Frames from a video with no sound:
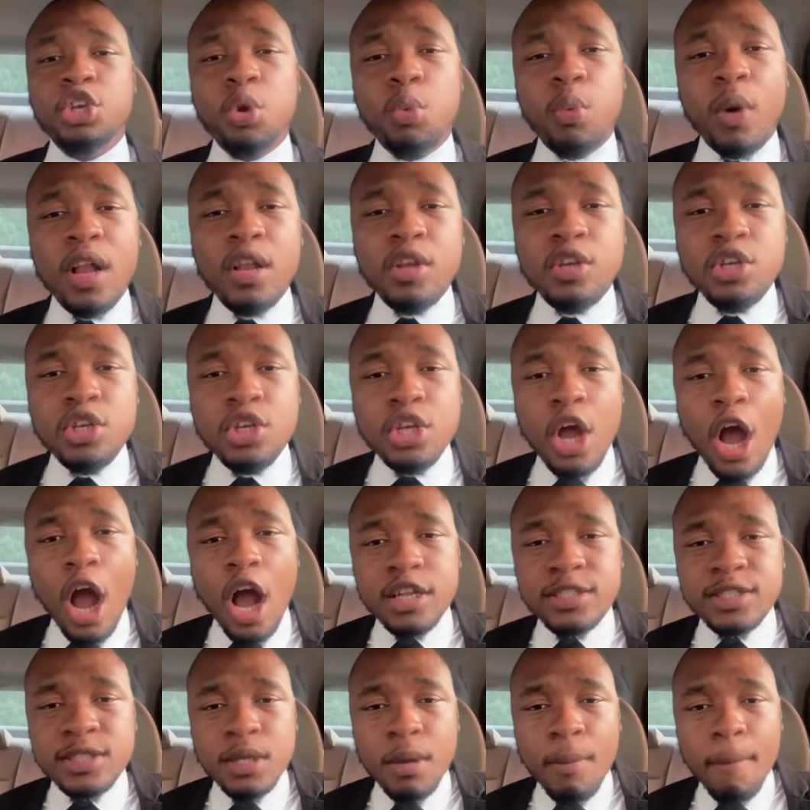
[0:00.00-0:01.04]
You will
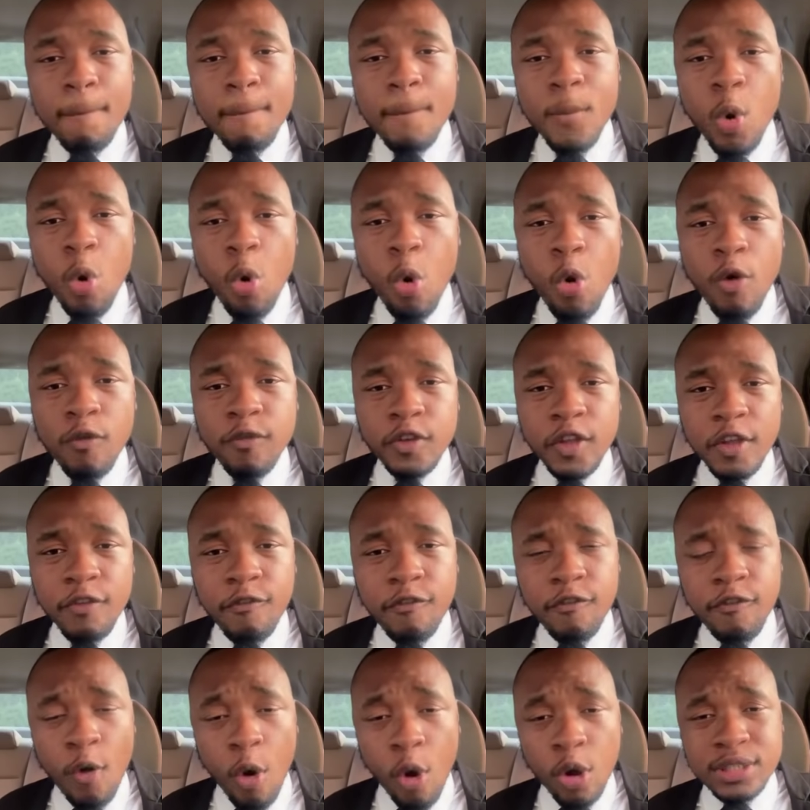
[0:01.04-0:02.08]
not move the
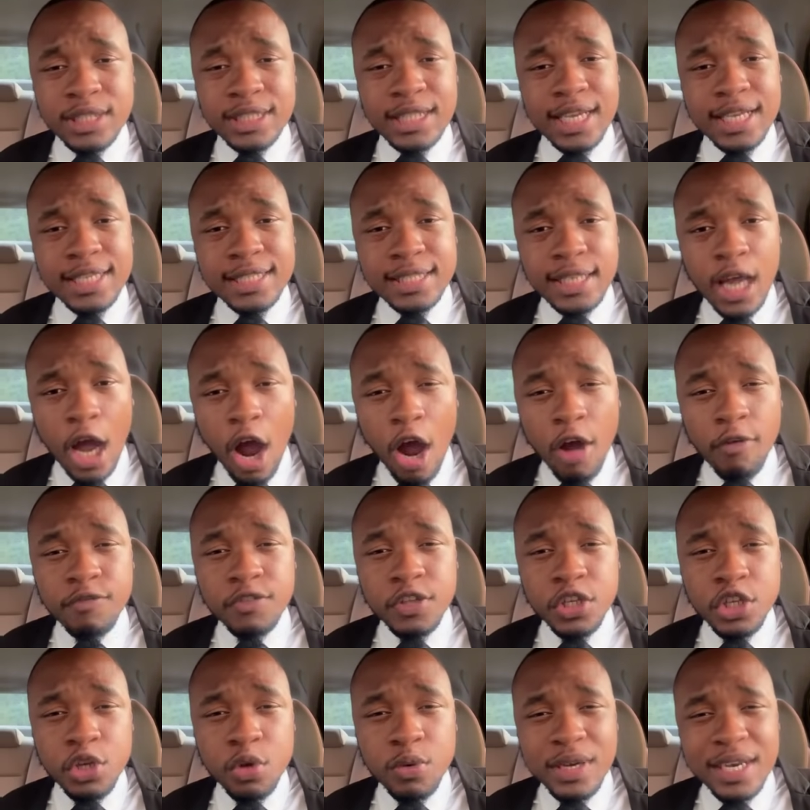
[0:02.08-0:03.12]
forces
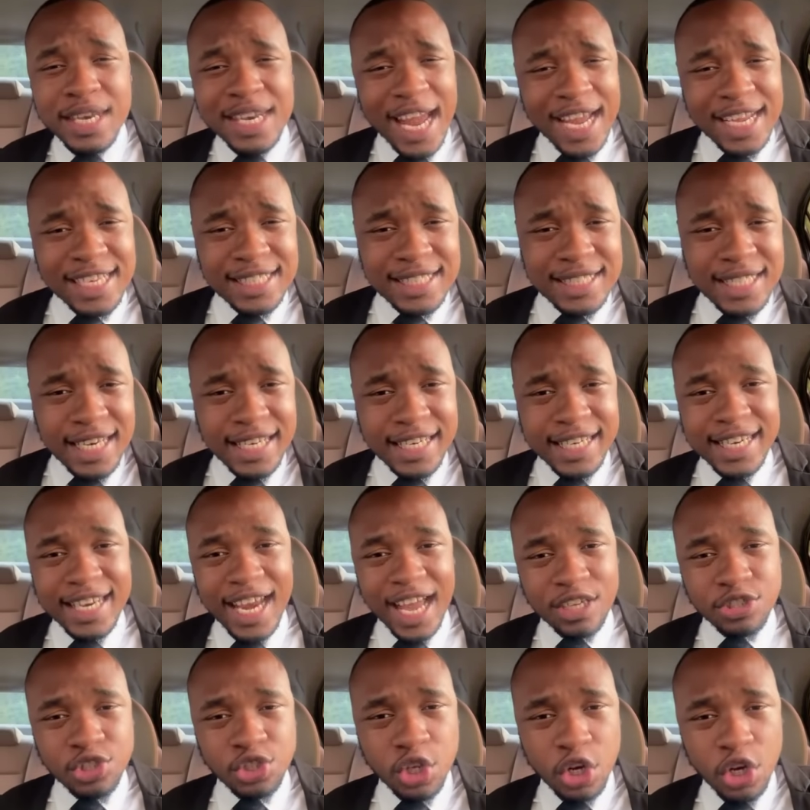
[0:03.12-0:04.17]
of the United
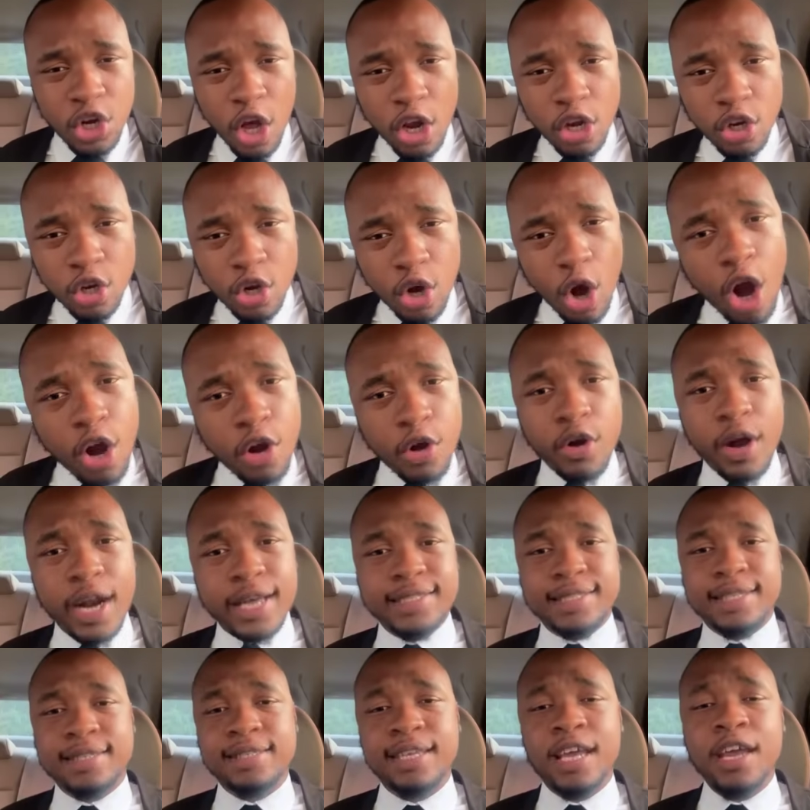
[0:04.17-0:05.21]
National
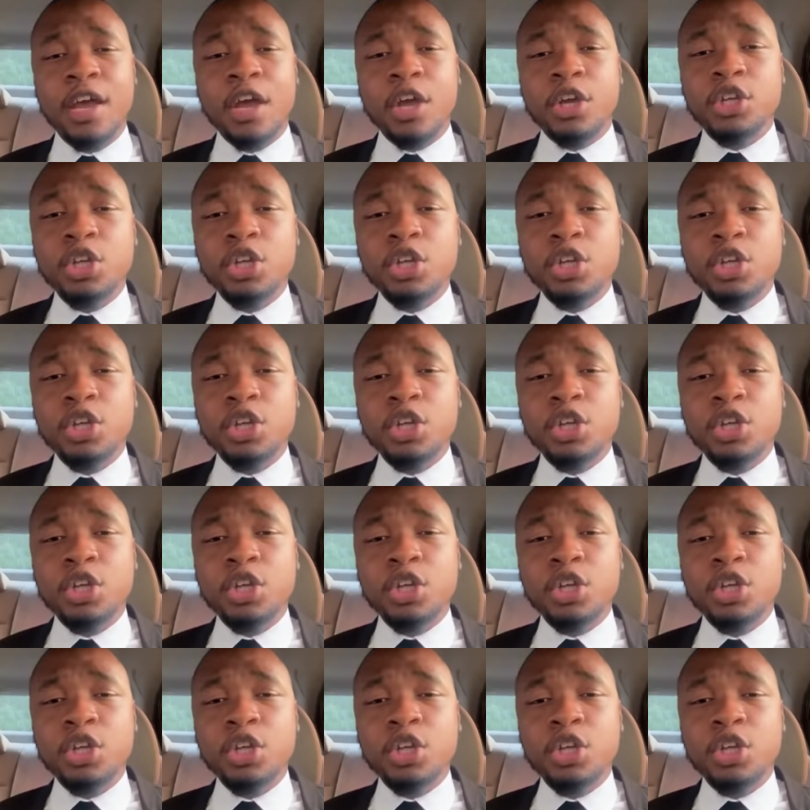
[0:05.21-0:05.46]
Congress.